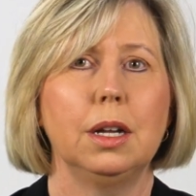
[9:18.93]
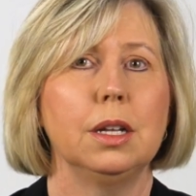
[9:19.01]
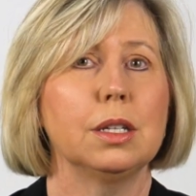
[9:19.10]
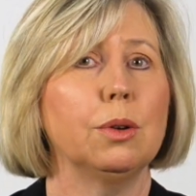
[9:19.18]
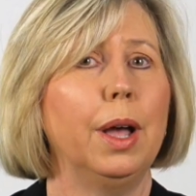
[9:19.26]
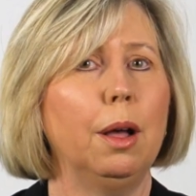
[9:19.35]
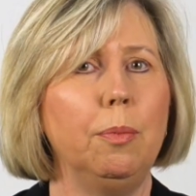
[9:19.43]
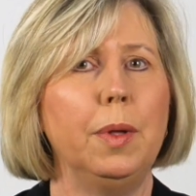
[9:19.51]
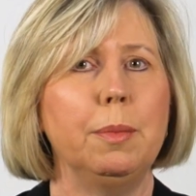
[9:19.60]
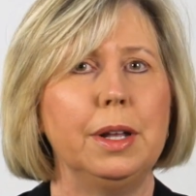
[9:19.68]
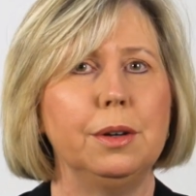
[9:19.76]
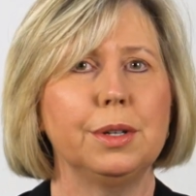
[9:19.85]
so help
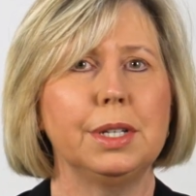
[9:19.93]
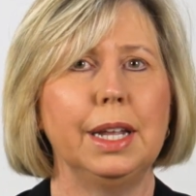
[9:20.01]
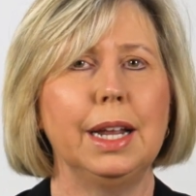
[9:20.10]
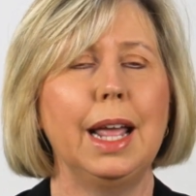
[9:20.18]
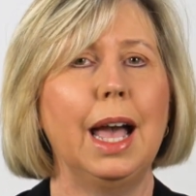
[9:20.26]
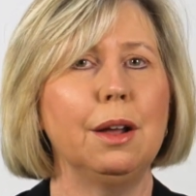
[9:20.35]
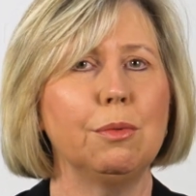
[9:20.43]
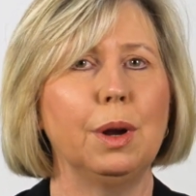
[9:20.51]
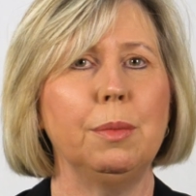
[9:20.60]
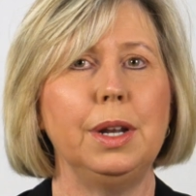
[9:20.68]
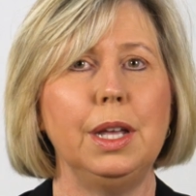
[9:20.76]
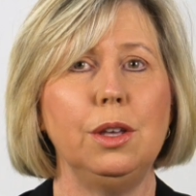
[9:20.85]
them understand how to
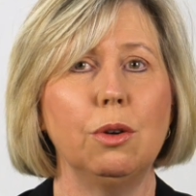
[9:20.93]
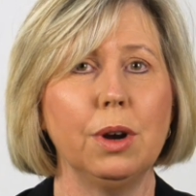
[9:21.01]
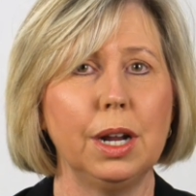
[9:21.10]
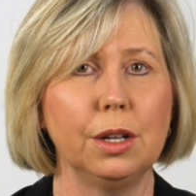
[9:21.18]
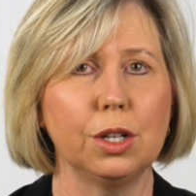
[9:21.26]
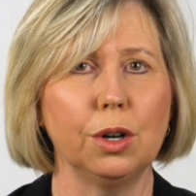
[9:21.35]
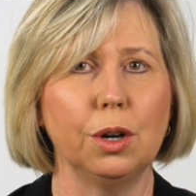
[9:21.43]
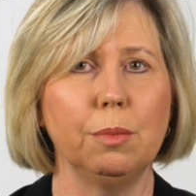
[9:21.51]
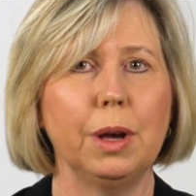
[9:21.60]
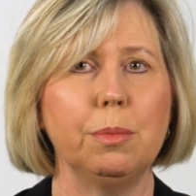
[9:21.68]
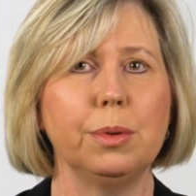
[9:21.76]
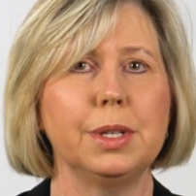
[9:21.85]
remedy your concern
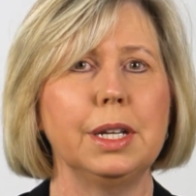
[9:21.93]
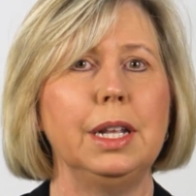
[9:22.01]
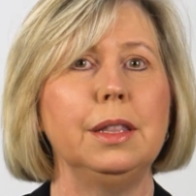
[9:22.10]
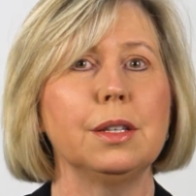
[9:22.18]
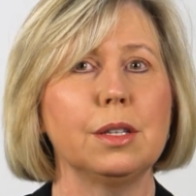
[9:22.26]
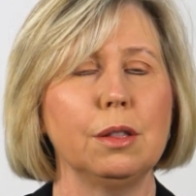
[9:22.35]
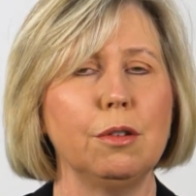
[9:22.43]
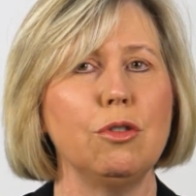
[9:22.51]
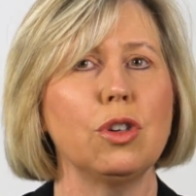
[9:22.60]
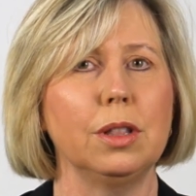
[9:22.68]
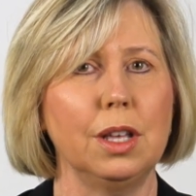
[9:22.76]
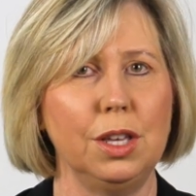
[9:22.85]
by presenting the
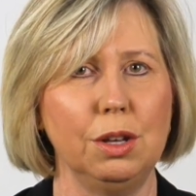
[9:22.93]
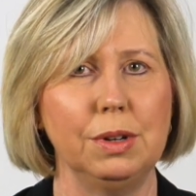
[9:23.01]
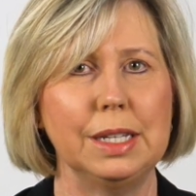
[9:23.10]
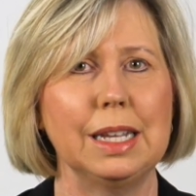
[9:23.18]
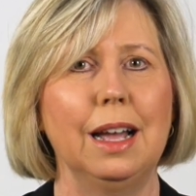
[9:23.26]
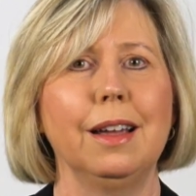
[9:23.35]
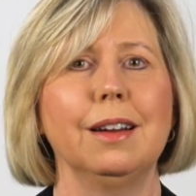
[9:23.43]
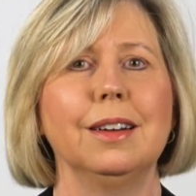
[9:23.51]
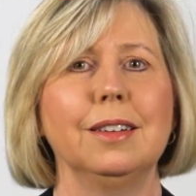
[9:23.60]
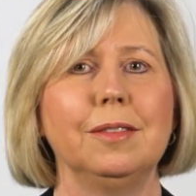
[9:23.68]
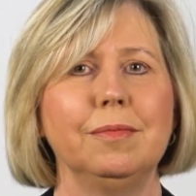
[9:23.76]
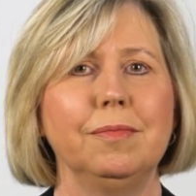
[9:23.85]
solution that you desire.